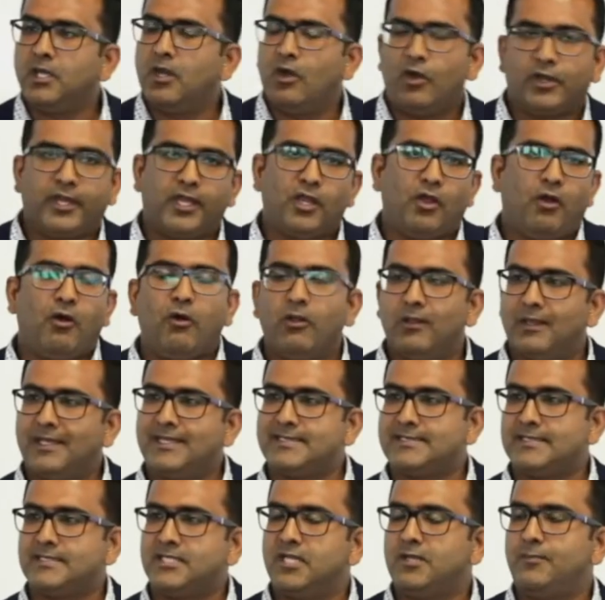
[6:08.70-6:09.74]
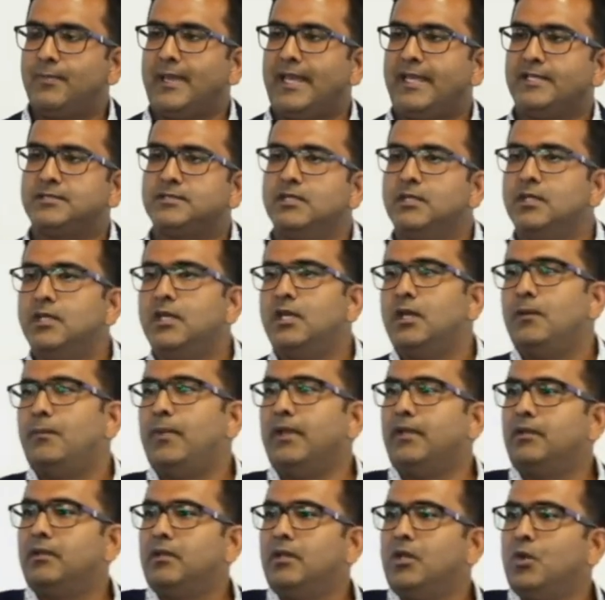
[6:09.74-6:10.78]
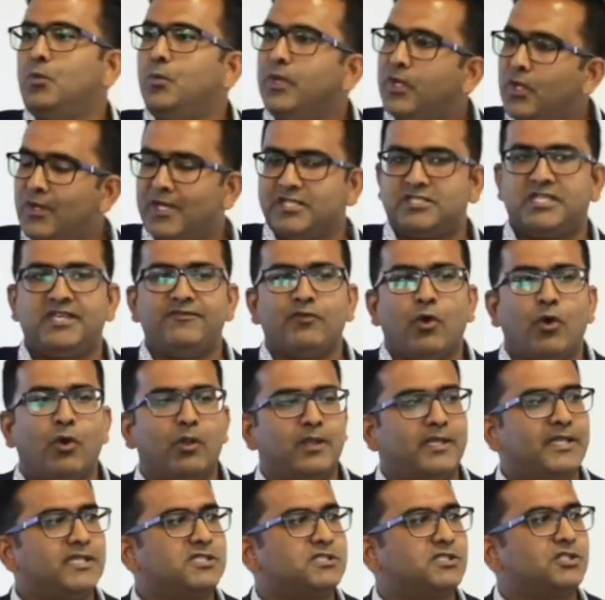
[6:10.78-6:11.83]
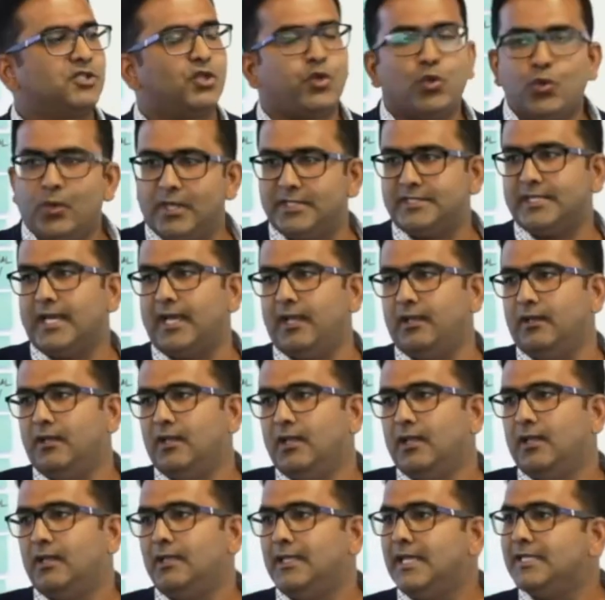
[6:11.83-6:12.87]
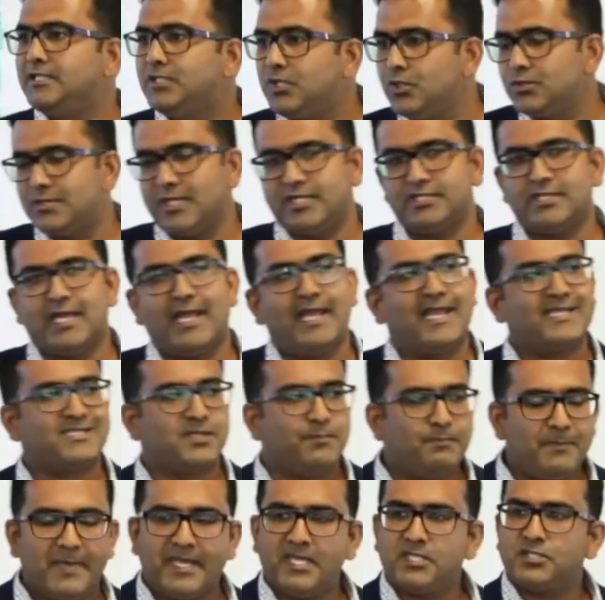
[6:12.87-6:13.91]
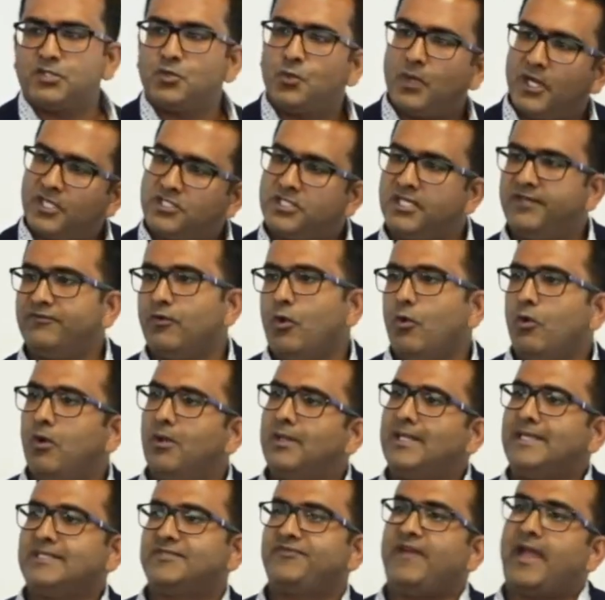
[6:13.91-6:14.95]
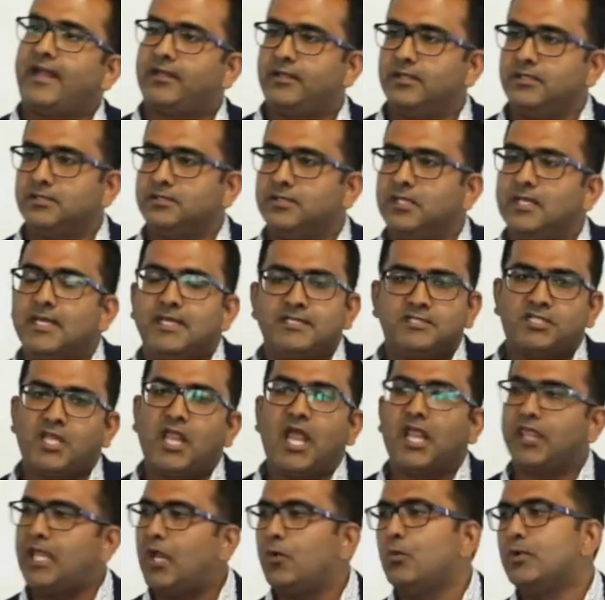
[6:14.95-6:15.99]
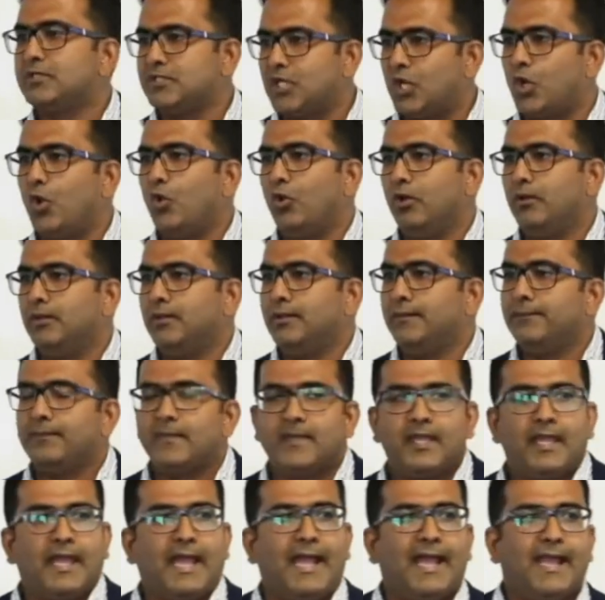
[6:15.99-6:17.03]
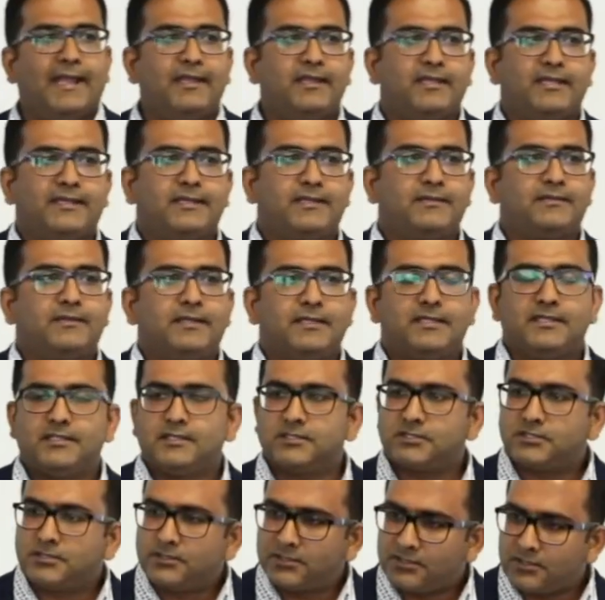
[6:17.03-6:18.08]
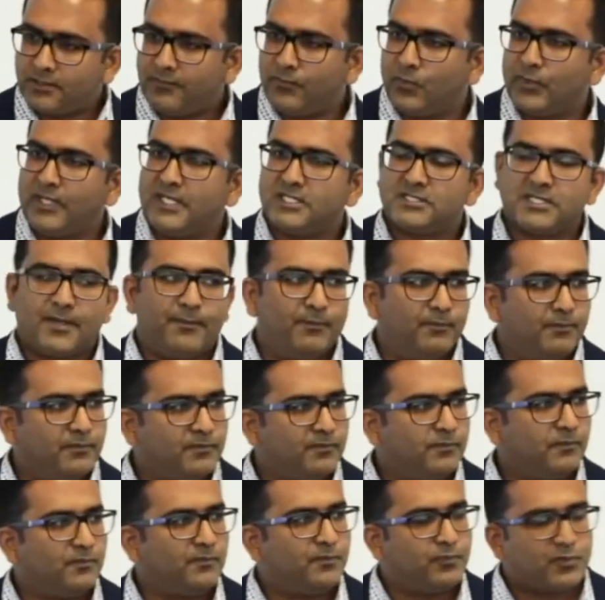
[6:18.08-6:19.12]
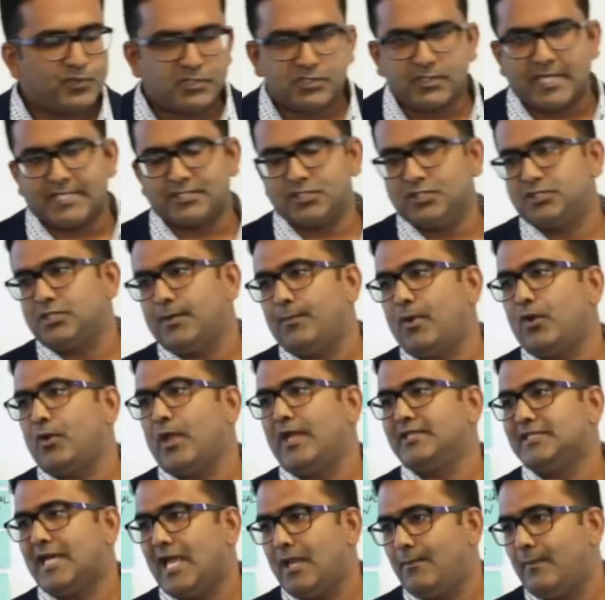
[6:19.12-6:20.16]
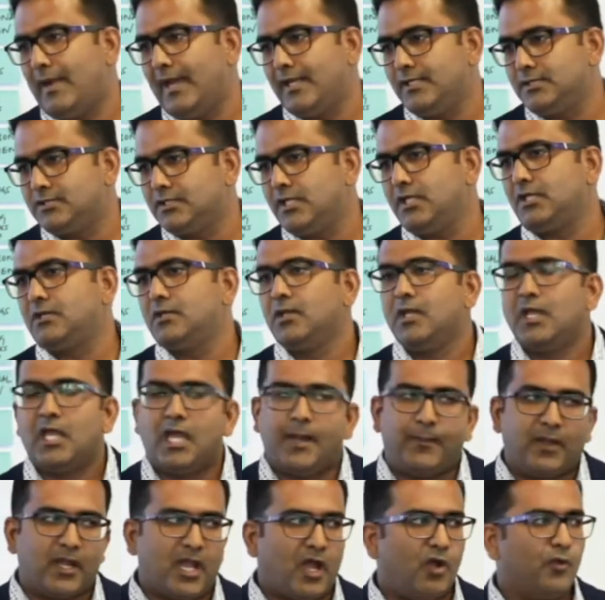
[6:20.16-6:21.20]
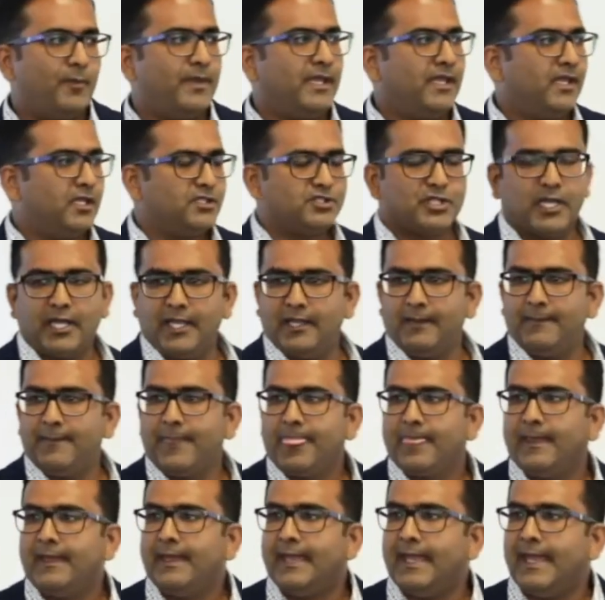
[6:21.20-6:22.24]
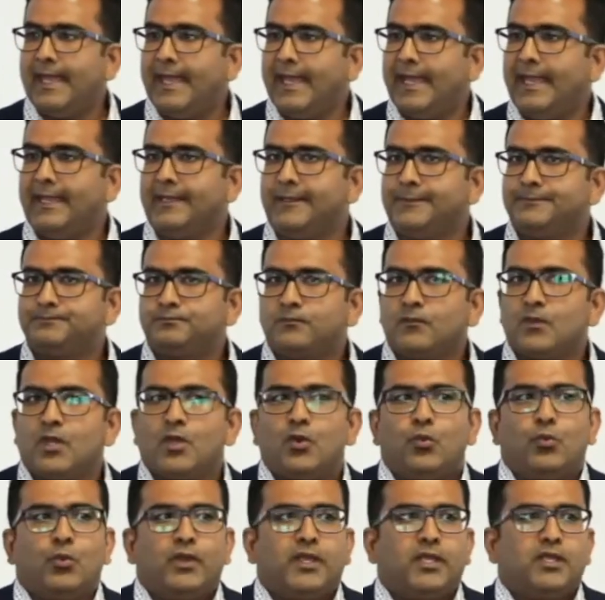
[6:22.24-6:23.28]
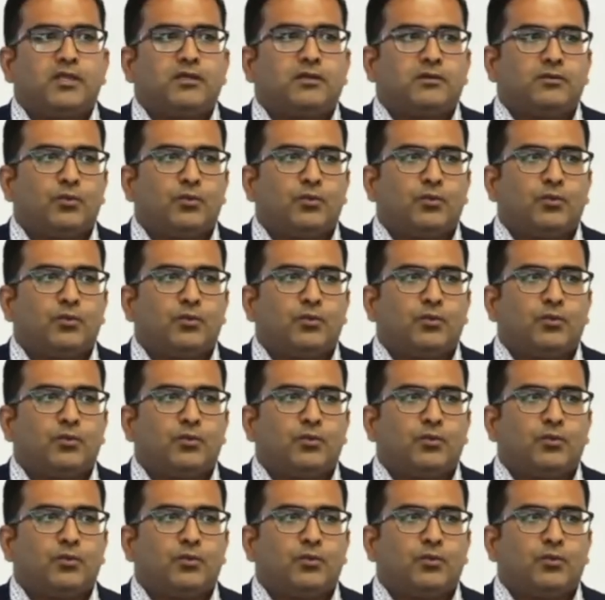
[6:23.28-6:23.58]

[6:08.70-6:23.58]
Okay, all this is in place, but we could achieve all this through agile. Let's use agile as a means to achieve all these factors. So that was our goal. And we did some sessions about agile mindset, about how being agile, and we